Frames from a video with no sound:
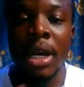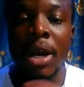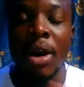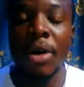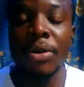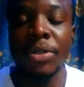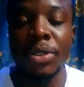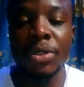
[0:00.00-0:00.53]

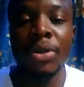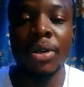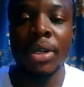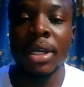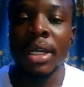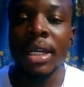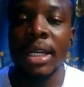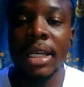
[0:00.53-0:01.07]
Also,
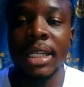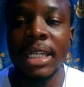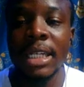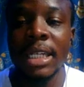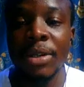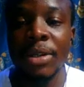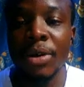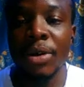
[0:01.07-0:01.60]
it
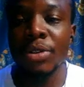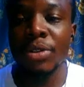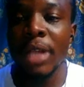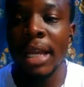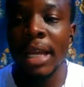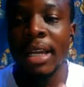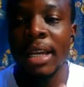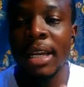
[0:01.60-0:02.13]
can also
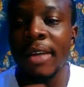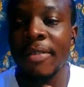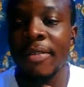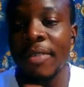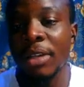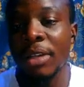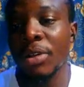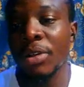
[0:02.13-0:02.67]
like
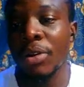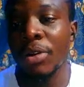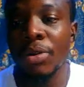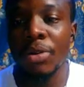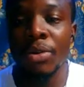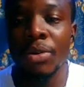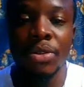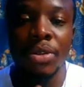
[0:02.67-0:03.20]
refactor your
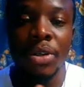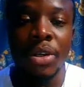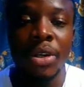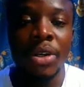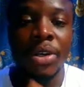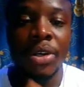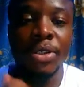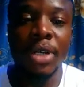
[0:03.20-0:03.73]
code.
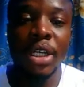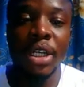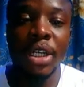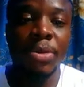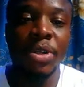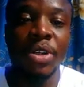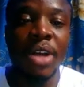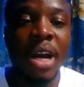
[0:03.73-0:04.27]
So
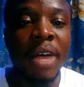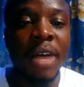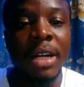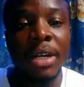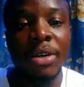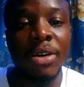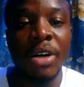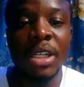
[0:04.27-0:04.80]
assuming you have an
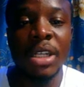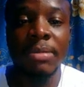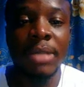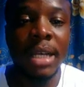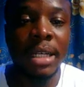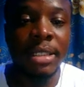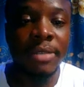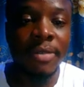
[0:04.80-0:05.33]
algorithm
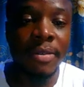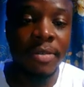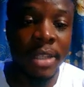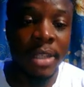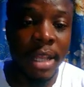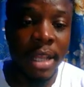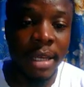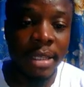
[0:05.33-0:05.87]
that's
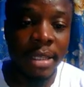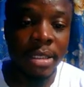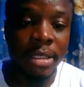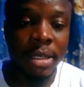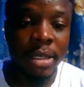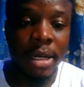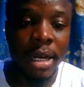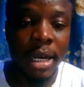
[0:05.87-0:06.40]
15 line,
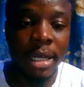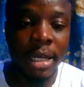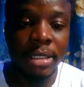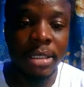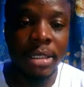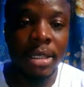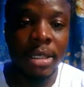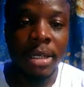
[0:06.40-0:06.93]

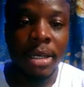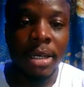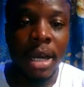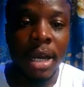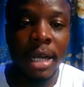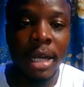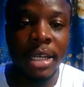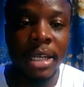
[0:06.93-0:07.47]
right?
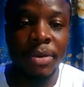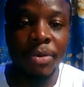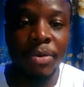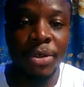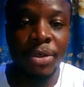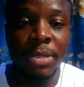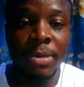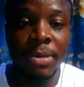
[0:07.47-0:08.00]
And then you
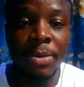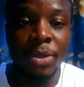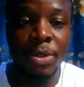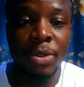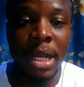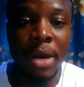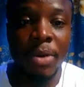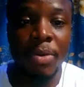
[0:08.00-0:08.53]
want zipdemon
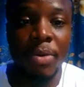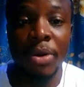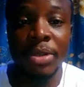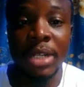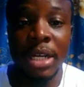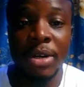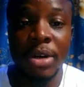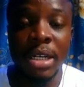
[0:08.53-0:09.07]
to like work on
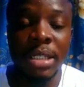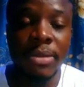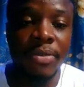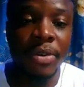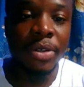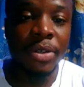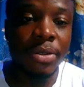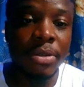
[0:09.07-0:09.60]
the algorithm
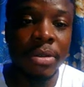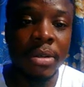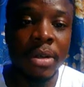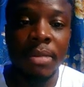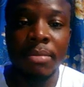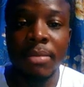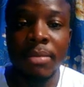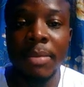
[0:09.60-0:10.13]
you.
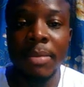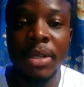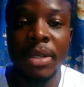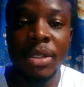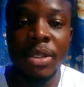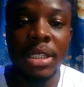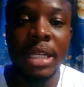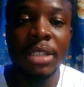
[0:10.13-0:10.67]
Maybe you
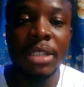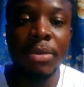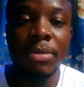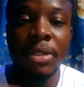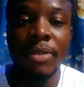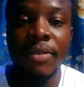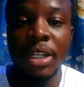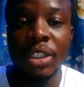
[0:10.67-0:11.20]
needed
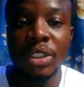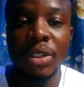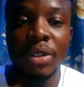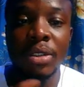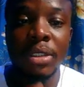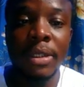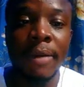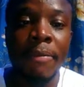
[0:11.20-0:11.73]
something very
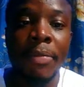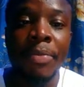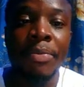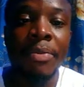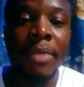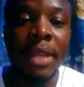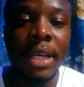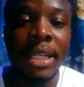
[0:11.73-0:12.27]
short.
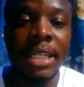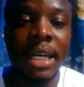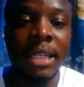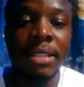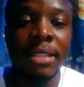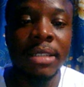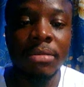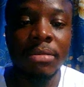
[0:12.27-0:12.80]
It
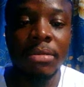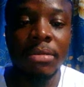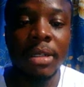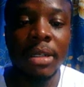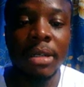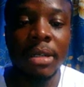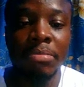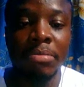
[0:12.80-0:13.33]
can
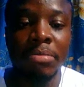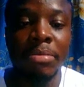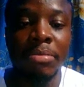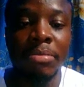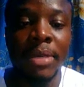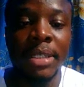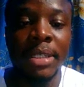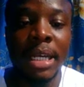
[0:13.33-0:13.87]

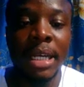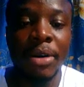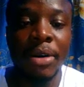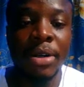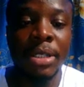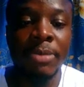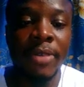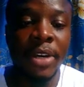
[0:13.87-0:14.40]
make their
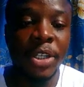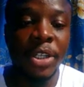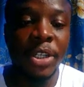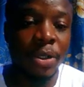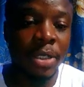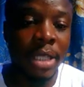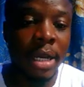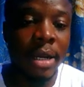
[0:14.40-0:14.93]
code even very
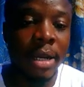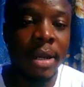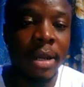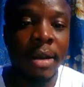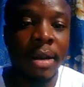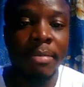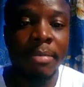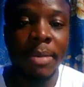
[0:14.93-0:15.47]
shorter,
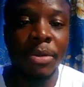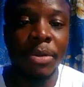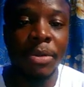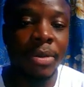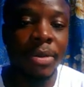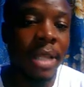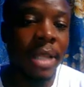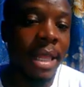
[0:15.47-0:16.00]
maybe
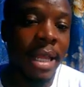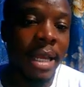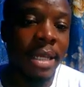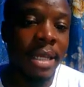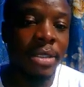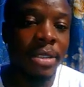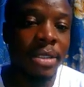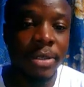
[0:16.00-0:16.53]
to 9
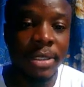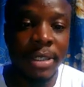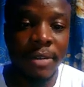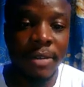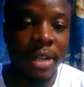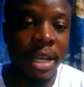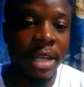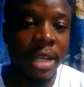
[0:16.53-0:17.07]
lines or
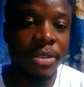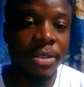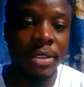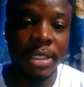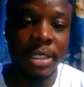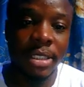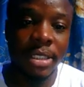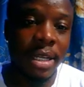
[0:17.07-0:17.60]
7 lines or
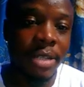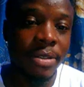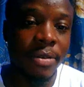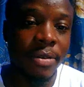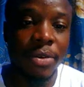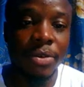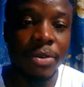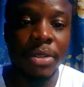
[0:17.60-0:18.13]
6 lines of
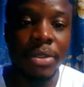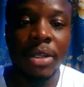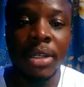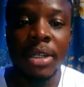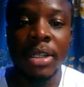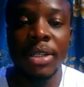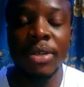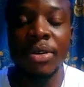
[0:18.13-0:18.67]
code.
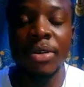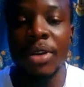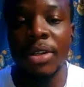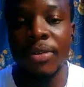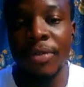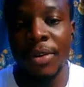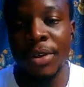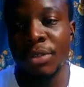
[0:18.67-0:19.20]
The goal
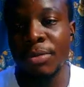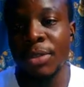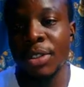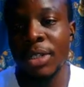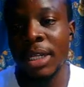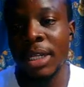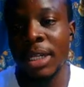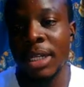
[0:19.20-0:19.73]
is for you to make
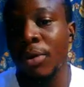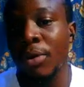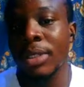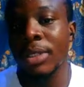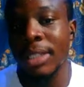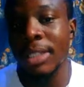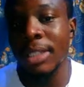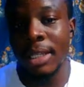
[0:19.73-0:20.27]
sure that the code
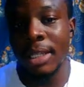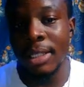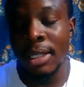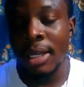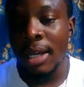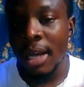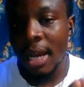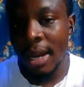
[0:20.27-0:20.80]
is clean
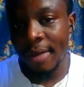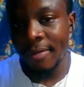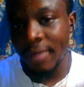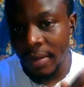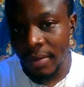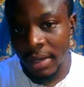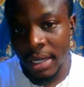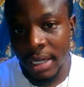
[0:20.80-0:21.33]
and
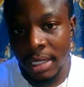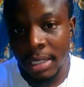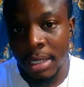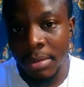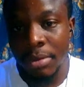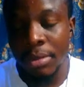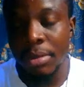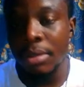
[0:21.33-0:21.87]
very, very
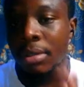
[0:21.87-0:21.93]
readable.